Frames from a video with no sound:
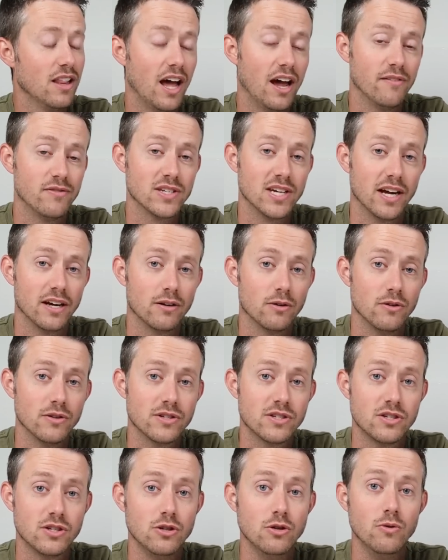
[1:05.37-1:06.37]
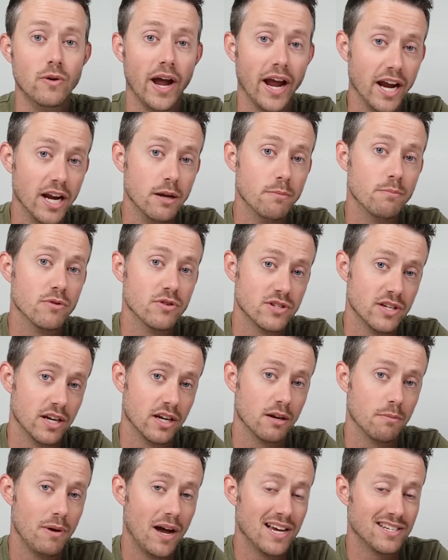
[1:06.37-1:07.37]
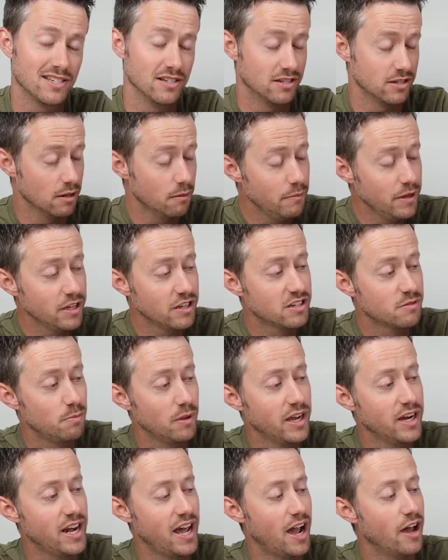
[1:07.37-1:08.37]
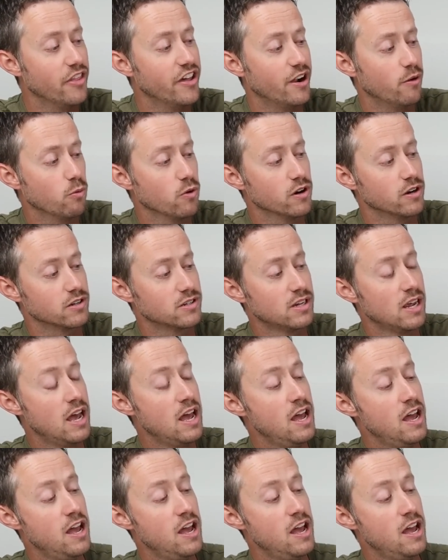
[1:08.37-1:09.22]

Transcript: life cycles to 80% capacity. So let me explain how that works.